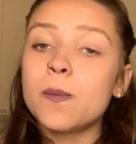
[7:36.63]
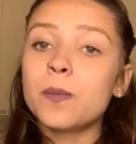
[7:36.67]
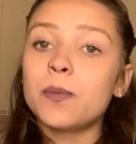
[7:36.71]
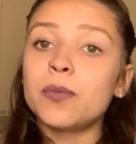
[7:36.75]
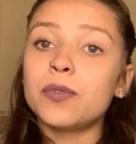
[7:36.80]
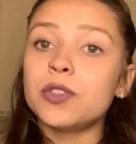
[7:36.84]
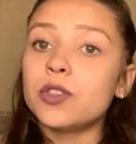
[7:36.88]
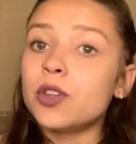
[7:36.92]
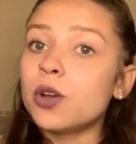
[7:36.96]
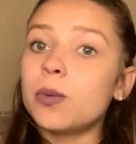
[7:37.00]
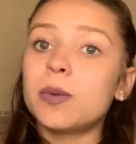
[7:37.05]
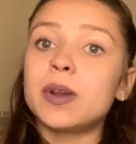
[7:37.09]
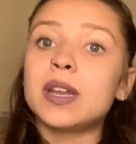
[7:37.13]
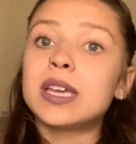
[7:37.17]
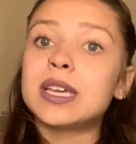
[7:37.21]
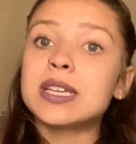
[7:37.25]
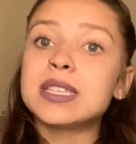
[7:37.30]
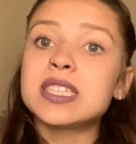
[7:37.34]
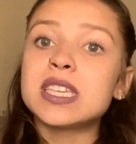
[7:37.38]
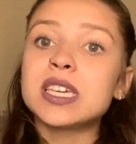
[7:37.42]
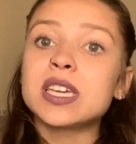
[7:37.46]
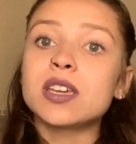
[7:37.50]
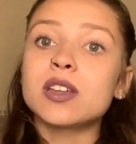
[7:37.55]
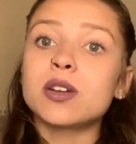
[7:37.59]
Nobody
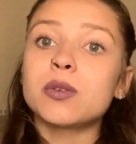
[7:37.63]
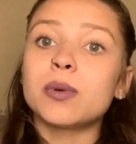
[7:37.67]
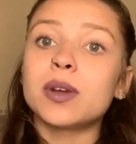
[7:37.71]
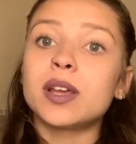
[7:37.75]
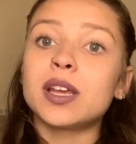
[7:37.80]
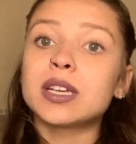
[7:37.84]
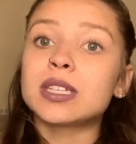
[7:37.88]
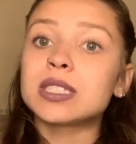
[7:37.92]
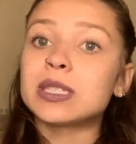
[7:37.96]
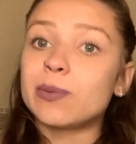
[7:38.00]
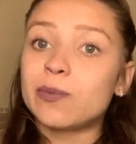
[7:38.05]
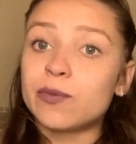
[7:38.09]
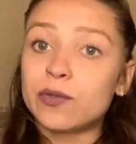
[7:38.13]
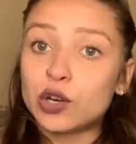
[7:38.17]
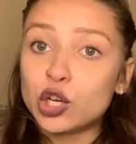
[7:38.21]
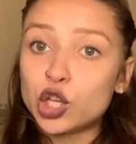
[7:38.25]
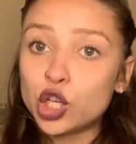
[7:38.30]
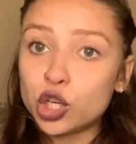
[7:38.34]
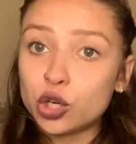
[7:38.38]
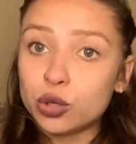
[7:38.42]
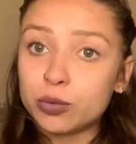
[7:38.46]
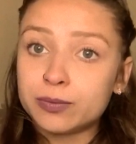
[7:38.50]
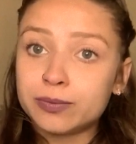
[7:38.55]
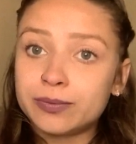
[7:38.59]
can take it away except for
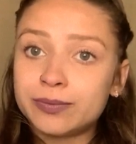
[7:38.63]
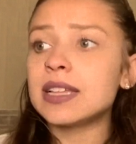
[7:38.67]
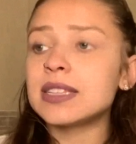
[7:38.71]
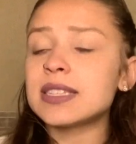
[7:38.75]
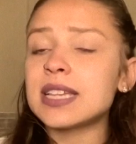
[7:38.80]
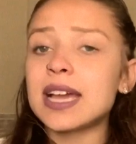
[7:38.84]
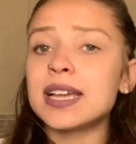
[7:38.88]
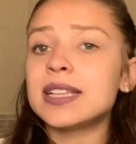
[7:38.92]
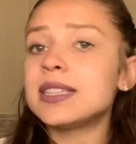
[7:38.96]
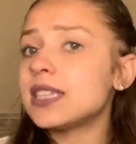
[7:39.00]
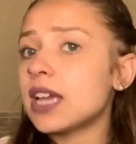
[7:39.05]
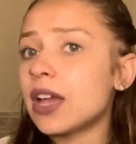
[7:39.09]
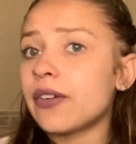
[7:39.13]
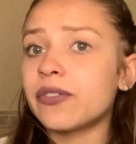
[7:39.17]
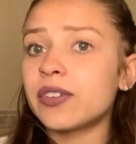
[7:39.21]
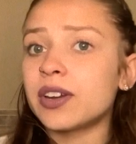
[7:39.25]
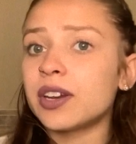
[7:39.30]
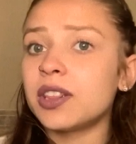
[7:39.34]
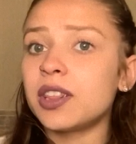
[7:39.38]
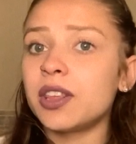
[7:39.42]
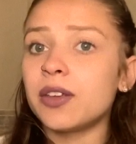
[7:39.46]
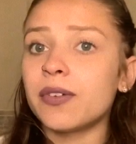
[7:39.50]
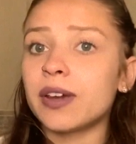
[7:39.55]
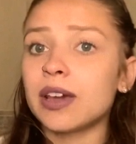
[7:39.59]
you. And I
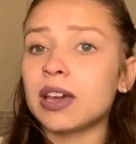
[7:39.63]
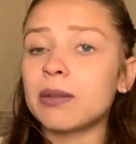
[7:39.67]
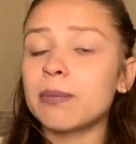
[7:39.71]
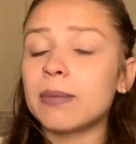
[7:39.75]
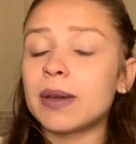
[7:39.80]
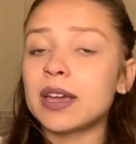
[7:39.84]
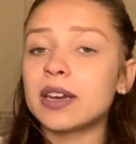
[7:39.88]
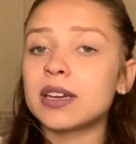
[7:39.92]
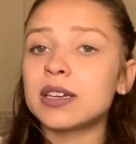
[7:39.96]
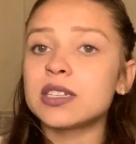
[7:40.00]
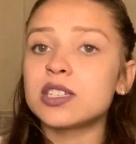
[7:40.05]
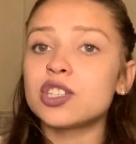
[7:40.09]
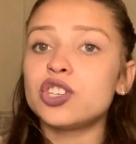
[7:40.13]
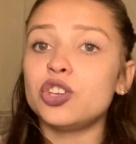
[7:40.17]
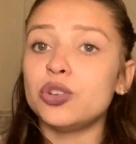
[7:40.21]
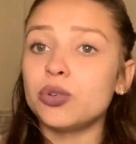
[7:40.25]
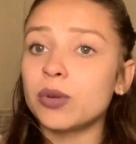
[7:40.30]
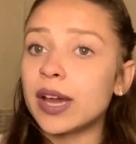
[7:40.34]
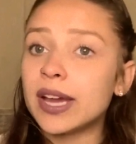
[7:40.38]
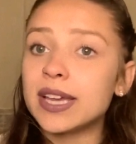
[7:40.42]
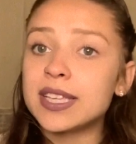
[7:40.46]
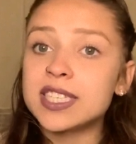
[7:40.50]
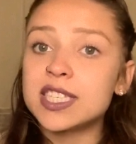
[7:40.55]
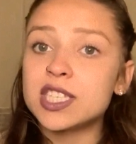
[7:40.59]
definitely recommend you
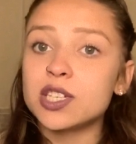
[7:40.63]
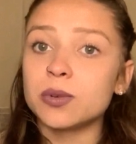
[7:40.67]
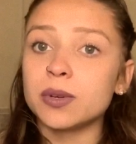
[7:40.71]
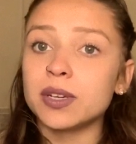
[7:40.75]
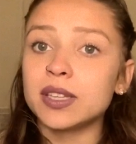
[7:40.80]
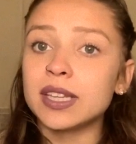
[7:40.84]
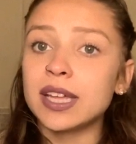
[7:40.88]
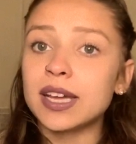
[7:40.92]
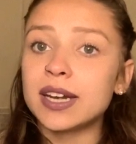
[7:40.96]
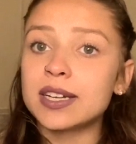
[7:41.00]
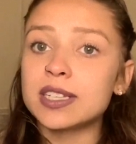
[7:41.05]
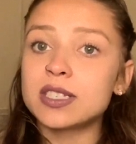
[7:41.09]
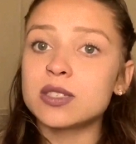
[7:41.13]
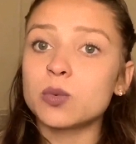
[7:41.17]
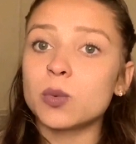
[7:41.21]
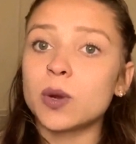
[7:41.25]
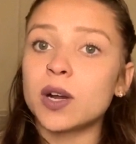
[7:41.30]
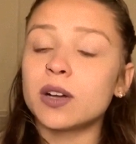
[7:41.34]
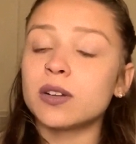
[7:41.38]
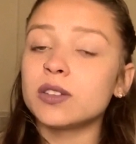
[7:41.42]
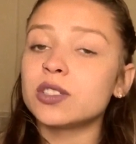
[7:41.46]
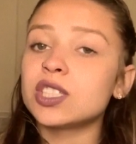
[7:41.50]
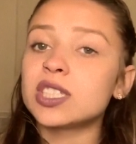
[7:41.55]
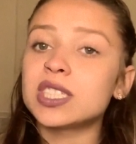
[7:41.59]
guys doing that as
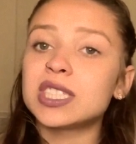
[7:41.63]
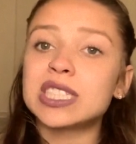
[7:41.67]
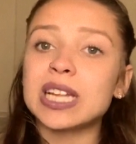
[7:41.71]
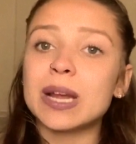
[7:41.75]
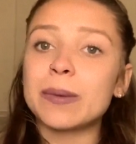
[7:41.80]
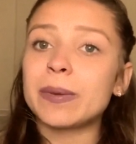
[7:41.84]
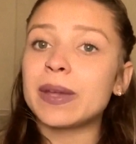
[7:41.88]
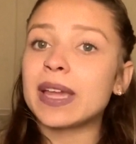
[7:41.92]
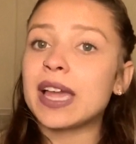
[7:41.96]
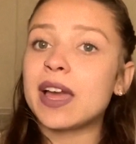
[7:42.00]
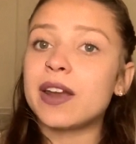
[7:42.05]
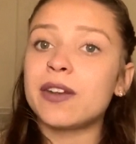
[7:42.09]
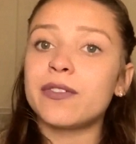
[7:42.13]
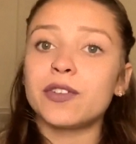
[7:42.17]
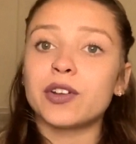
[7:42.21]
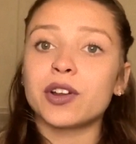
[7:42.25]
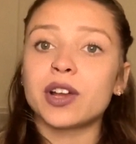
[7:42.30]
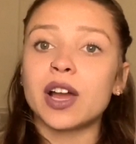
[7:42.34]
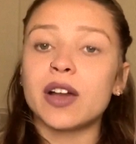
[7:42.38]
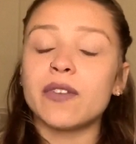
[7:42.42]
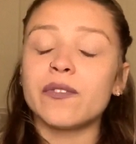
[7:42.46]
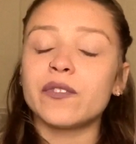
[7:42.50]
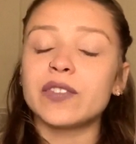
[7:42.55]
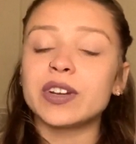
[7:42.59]
well, just stepping out of your
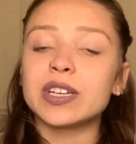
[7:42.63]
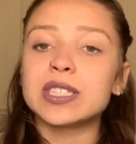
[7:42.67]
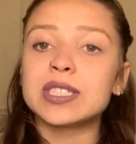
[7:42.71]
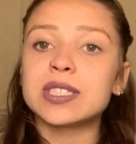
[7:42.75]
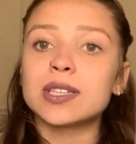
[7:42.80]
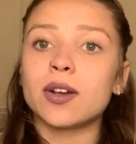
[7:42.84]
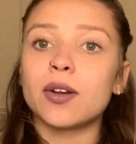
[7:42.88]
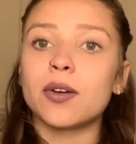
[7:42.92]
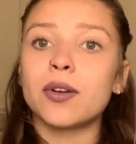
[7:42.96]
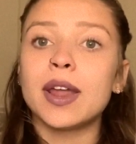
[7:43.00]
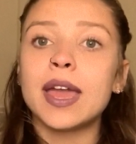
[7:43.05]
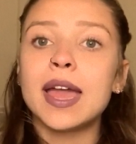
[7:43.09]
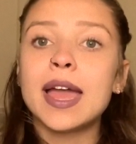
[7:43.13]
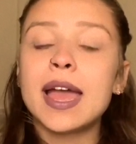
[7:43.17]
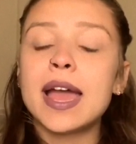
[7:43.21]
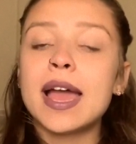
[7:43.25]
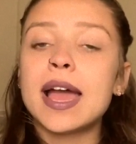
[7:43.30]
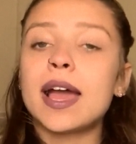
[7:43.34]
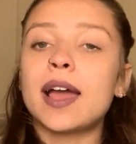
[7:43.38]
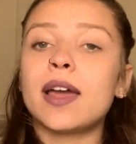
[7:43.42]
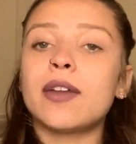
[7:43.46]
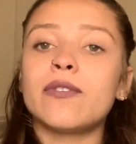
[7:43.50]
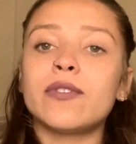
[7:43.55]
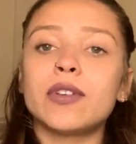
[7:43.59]
comfort zone
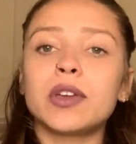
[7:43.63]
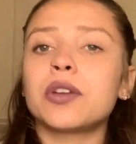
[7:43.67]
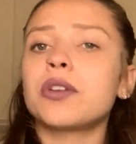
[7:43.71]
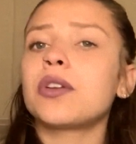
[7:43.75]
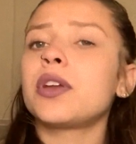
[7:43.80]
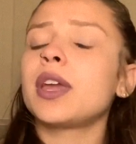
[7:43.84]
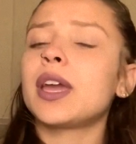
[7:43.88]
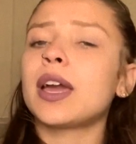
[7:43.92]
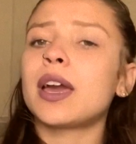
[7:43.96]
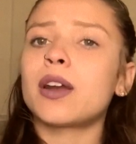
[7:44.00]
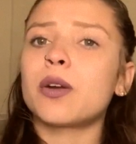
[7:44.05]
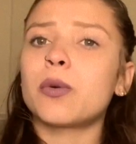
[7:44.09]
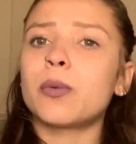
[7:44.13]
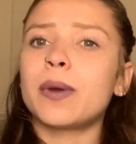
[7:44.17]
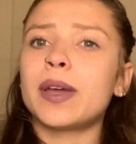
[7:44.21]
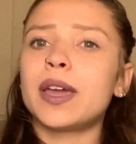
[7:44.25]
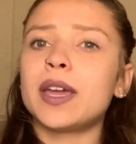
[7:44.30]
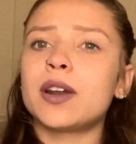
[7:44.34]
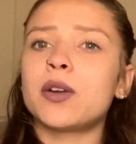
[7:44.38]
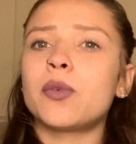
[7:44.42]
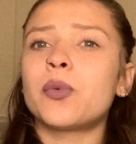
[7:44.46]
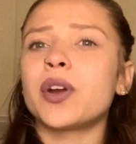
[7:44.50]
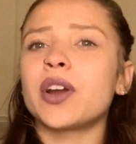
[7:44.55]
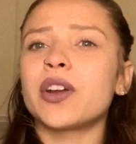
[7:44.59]
and figuring out a
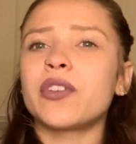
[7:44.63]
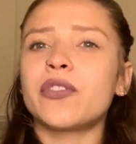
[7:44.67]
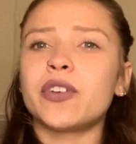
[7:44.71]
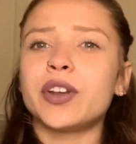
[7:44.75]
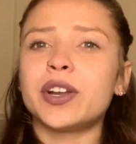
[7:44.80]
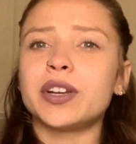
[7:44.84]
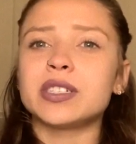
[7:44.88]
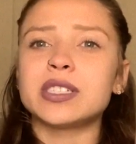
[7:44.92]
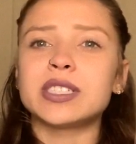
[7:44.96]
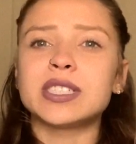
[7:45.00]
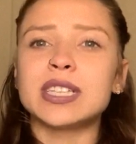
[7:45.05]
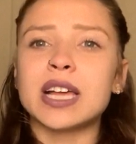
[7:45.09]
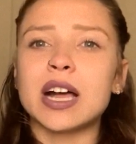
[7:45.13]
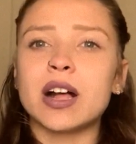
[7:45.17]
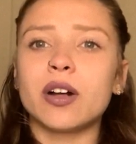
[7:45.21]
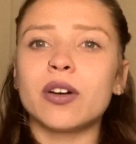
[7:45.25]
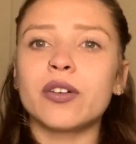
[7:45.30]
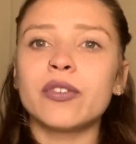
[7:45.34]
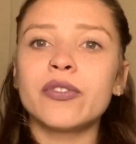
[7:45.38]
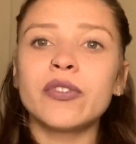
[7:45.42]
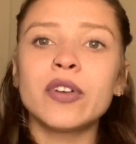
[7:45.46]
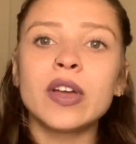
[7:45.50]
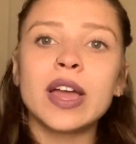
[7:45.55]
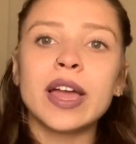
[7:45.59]
way to work for
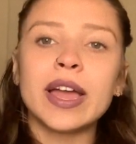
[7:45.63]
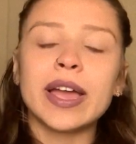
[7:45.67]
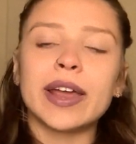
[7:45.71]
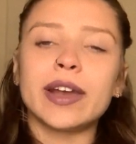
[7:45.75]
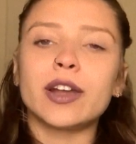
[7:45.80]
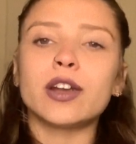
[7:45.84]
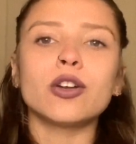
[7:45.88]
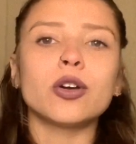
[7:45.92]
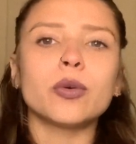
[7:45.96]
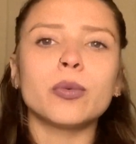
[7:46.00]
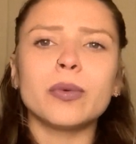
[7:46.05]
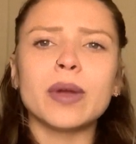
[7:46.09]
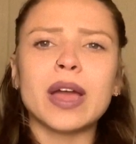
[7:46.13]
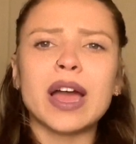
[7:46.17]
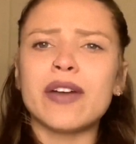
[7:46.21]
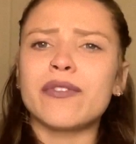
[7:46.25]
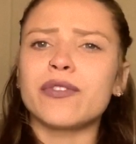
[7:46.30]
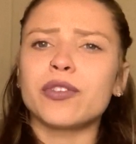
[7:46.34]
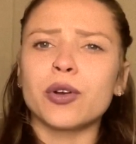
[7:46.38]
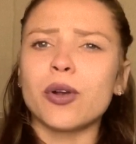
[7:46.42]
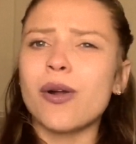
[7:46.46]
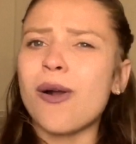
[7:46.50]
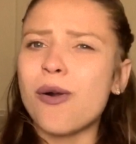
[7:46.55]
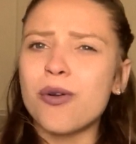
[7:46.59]
yourself and have
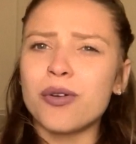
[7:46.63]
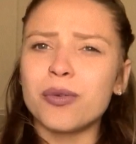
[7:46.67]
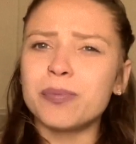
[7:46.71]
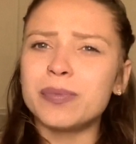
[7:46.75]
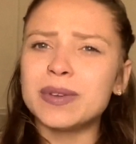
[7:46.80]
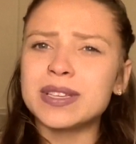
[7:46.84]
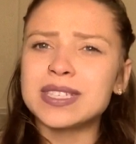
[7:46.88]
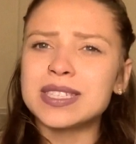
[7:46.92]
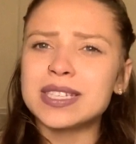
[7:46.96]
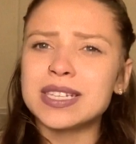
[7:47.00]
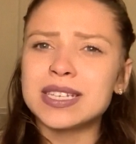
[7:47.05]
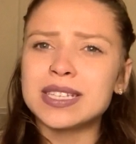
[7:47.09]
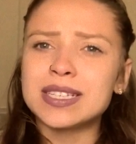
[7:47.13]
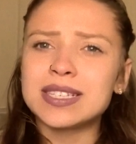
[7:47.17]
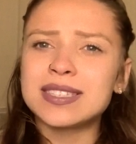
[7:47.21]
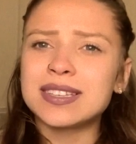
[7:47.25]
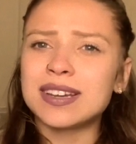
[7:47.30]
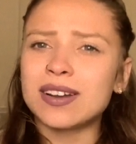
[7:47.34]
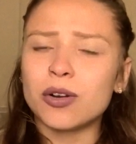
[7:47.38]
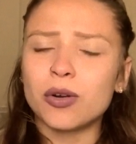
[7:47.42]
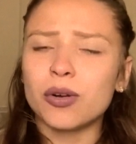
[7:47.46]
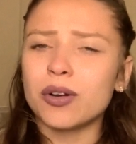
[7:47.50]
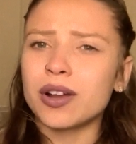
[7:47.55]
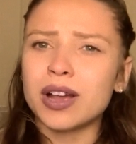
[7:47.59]
your own business
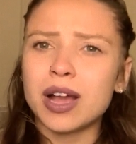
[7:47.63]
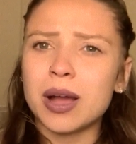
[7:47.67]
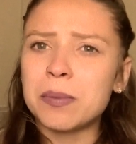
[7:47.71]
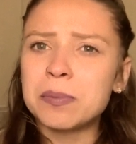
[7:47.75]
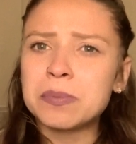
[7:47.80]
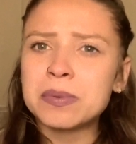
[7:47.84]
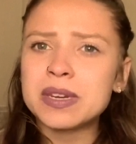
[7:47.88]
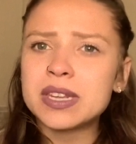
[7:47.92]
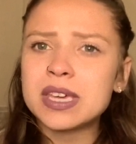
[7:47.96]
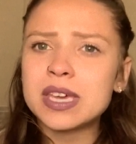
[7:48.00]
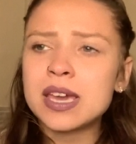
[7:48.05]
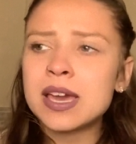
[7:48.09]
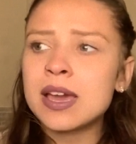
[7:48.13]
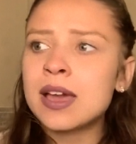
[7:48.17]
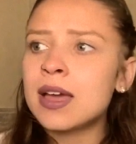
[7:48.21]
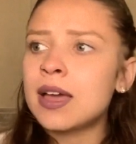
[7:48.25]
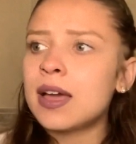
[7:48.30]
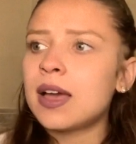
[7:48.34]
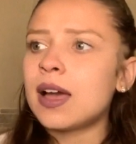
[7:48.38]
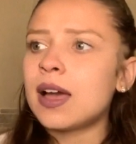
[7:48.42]
or company.